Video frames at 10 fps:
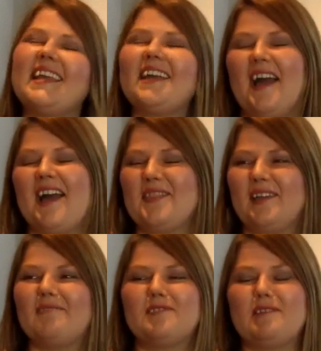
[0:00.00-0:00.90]
think
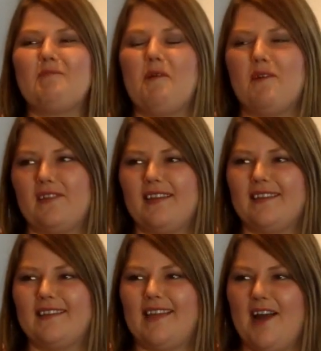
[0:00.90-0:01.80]
I'm seeing more of it
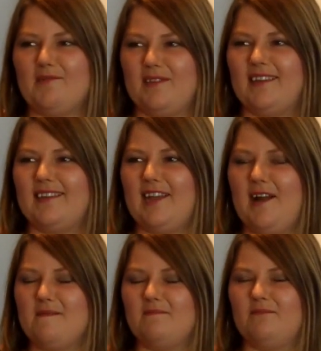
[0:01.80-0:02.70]
now that
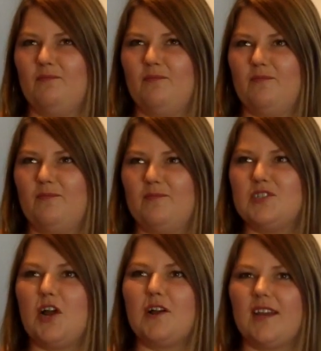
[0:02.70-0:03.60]

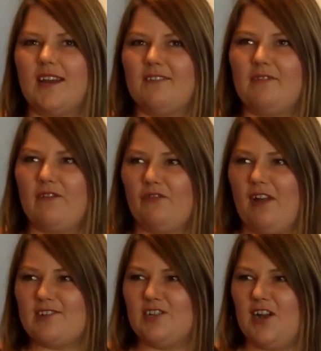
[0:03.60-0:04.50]
starting
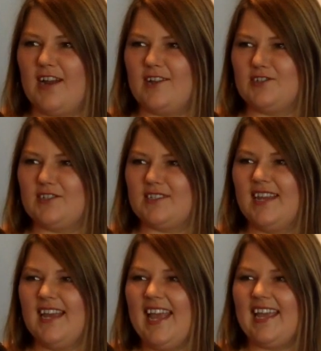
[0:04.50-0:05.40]
Refresh and kind of just
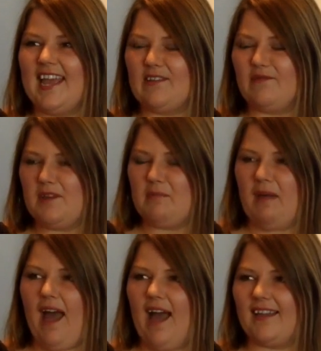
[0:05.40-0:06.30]
getting
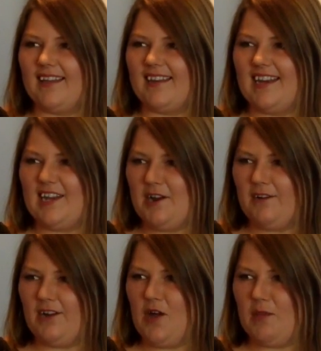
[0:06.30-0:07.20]
feedback and
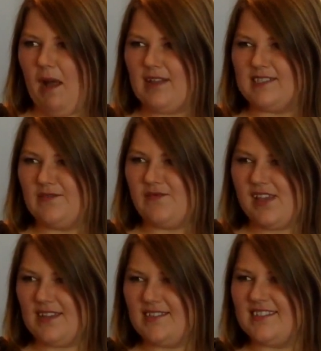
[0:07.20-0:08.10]
hearing all the positive things